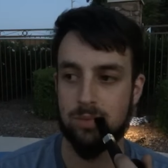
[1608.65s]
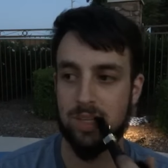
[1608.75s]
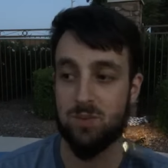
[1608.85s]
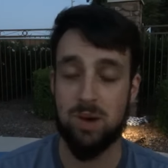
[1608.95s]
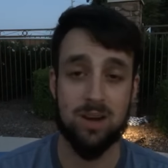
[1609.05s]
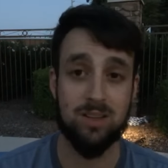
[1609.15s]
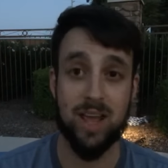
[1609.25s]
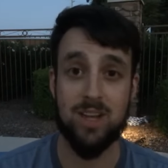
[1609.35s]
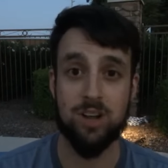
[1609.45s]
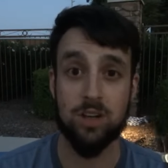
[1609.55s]
It's better than
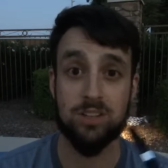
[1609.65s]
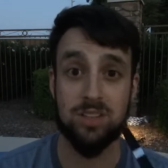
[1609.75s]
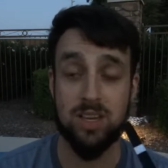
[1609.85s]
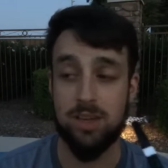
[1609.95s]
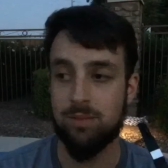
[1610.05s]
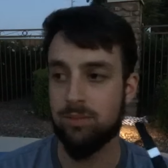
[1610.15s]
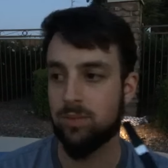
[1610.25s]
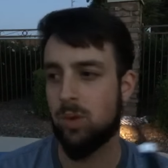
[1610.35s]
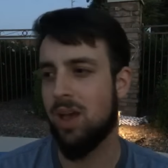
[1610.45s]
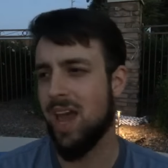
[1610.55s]
HRC.
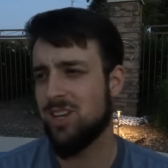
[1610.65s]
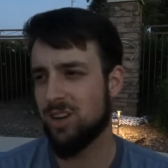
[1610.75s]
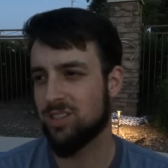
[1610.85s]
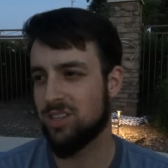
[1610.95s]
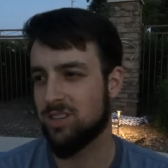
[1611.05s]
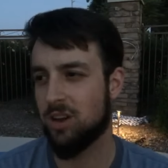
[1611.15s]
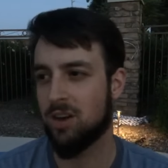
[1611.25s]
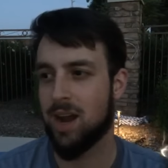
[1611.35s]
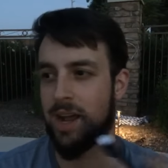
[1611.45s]
Well, HRC's all right,